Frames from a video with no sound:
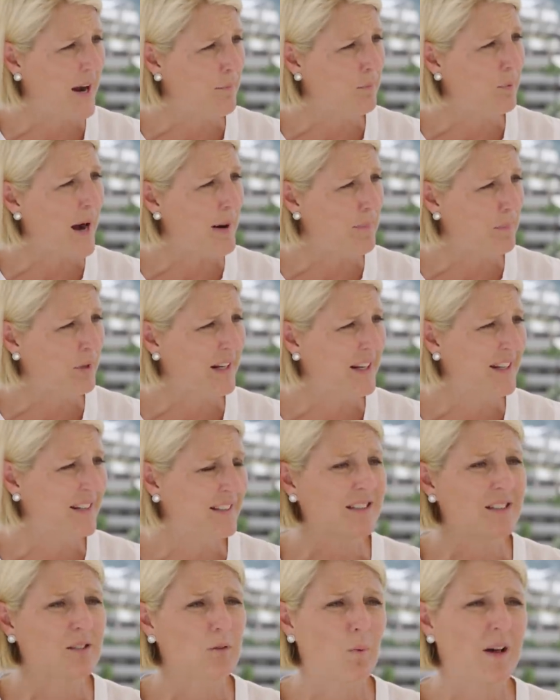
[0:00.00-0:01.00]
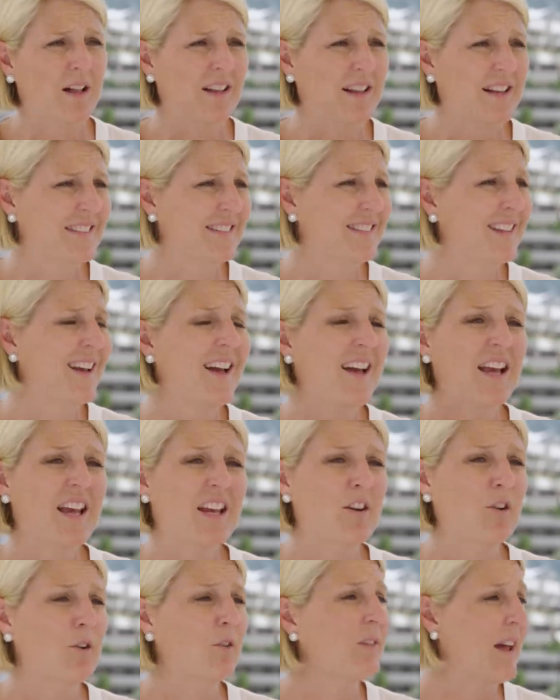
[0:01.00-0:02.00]
properties as well as,
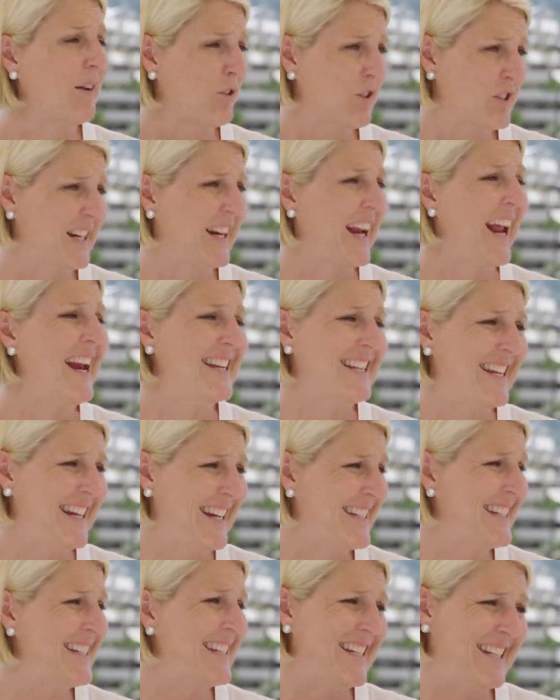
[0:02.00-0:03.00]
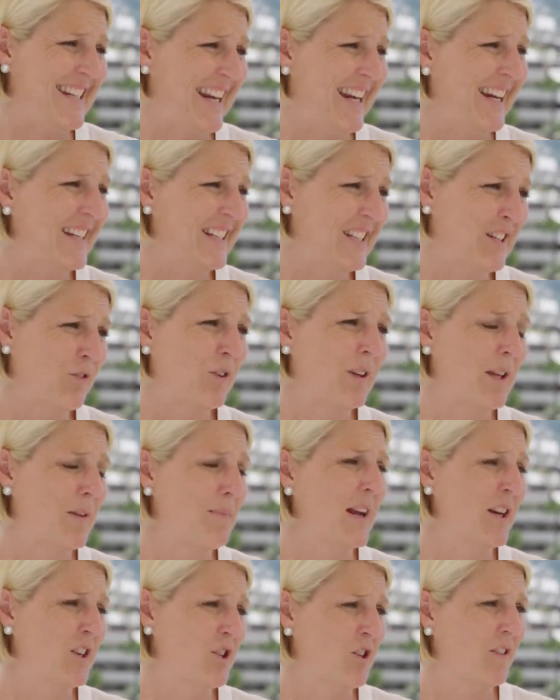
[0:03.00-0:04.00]
you know, leveraging AT&T data to really
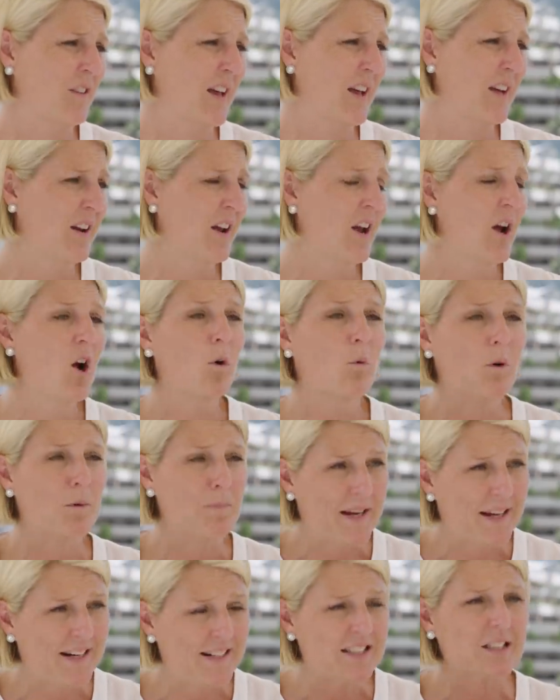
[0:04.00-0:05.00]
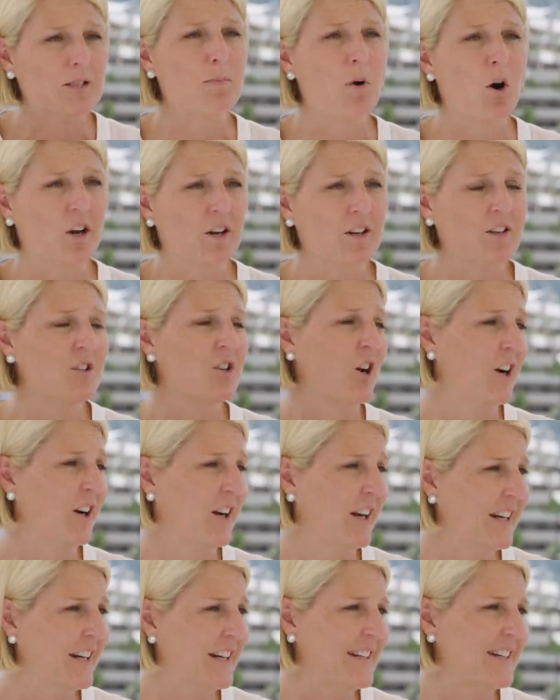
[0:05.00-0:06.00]
make sure that we're being smart and
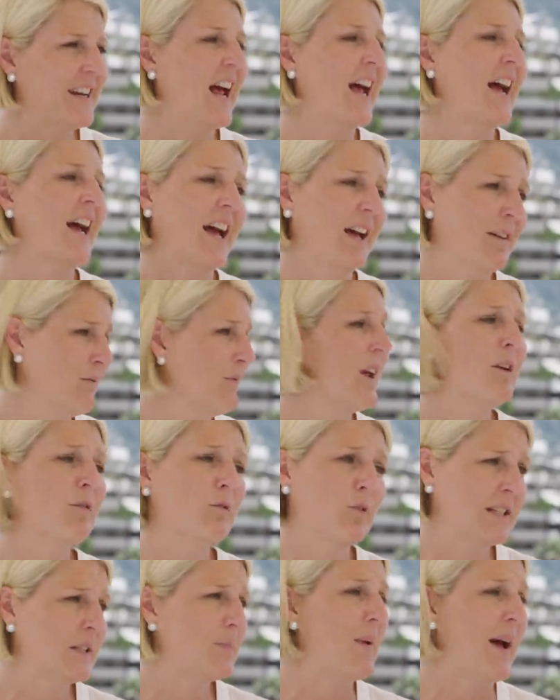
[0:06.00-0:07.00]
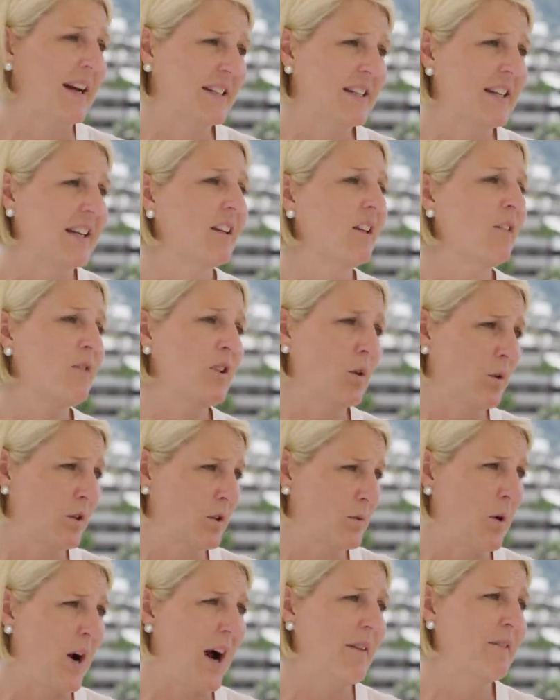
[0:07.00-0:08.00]
targeted and respecting the
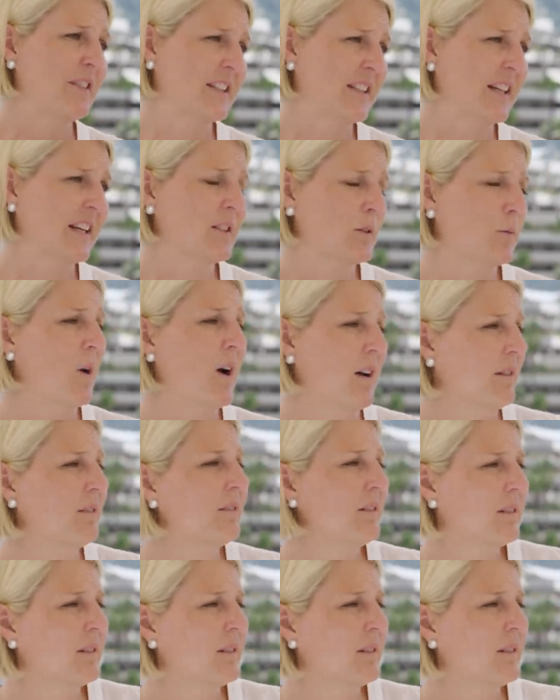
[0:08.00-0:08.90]
viewer's privacy as well.